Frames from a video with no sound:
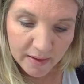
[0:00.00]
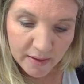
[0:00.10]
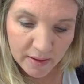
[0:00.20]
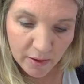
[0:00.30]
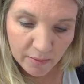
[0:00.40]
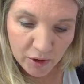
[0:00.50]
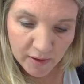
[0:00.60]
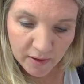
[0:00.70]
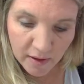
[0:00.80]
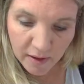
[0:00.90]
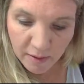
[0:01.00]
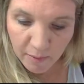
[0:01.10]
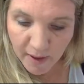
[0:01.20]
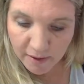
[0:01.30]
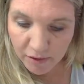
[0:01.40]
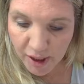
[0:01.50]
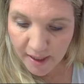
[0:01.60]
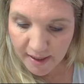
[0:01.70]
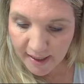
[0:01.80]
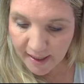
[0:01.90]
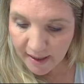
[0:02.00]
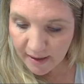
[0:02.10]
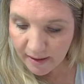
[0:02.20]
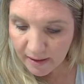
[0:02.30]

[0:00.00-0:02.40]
So I'm just going to come around gently